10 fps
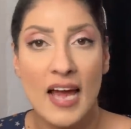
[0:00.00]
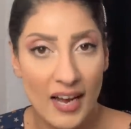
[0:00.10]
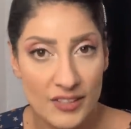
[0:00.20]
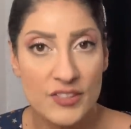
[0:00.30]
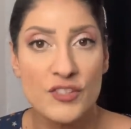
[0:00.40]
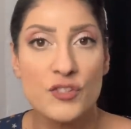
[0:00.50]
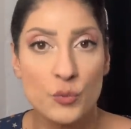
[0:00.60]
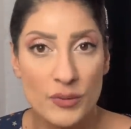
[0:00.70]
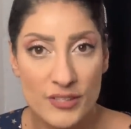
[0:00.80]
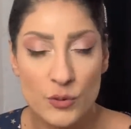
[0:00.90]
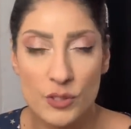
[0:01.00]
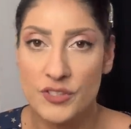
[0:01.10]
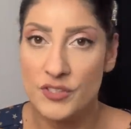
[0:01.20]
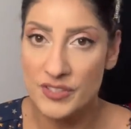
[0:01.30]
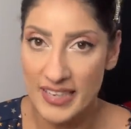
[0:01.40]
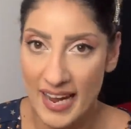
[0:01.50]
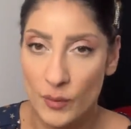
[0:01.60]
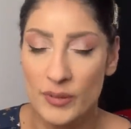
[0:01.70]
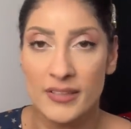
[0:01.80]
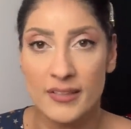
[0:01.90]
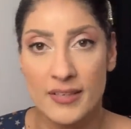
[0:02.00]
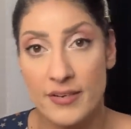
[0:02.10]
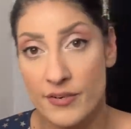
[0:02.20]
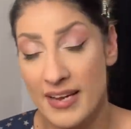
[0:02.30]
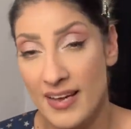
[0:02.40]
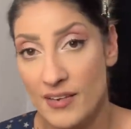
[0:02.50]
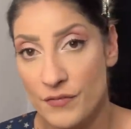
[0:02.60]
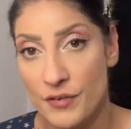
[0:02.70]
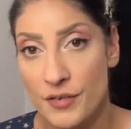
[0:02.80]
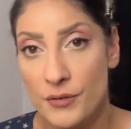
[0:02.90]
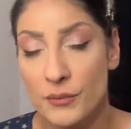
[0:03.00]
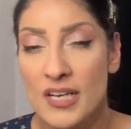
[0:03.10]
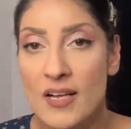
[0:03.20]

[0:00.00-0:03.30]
access to resources now and in the year ahead for you.